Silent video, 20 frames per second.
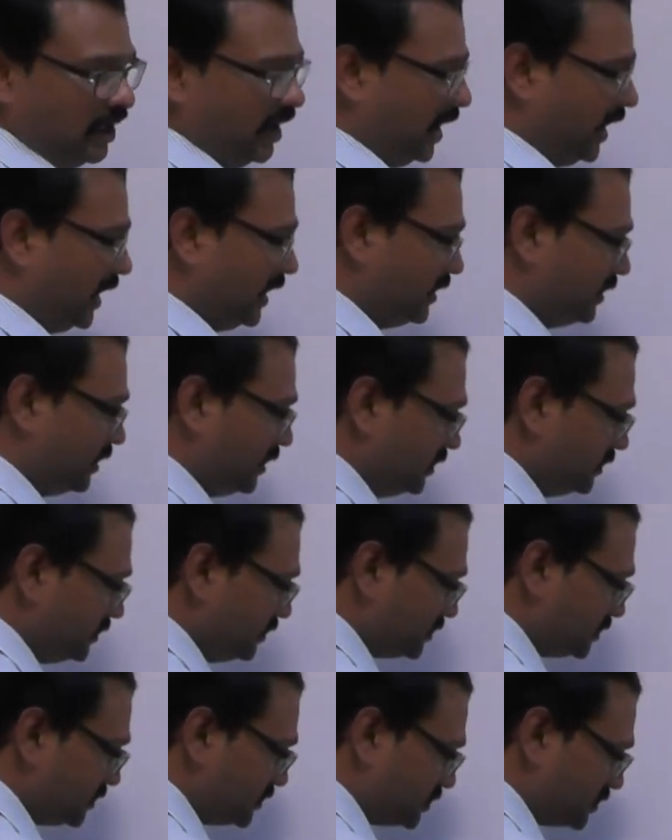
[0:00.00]
and in
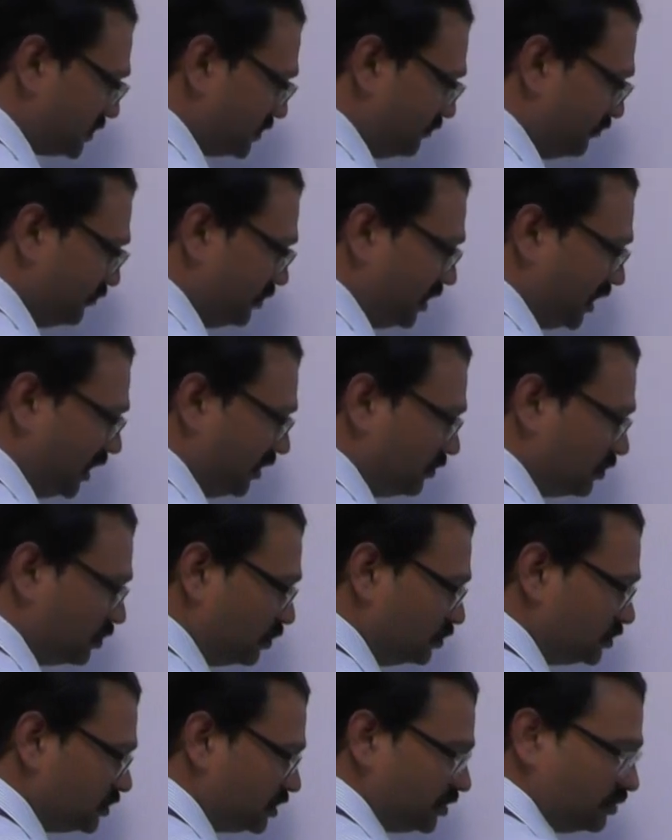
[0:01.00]
the system we have
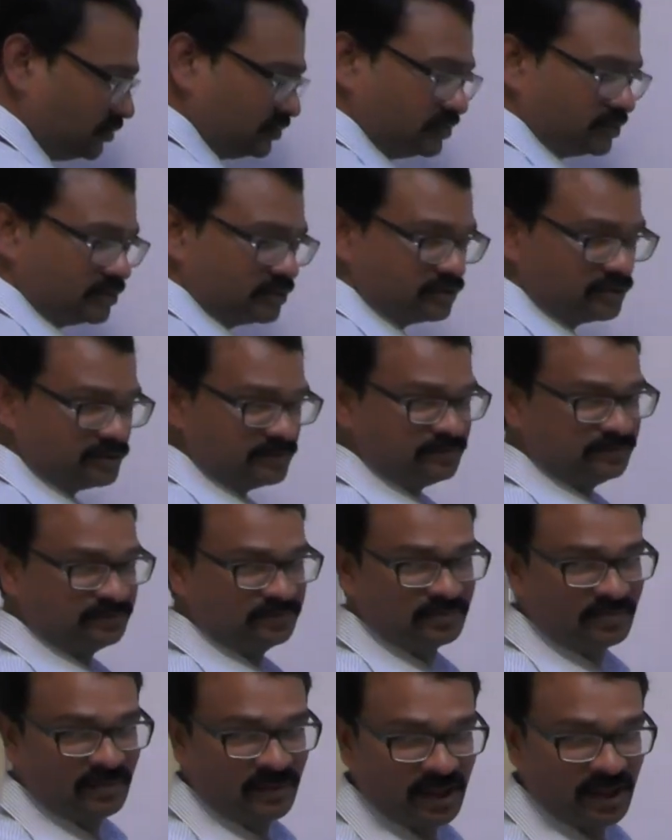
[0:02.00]
2 zeros.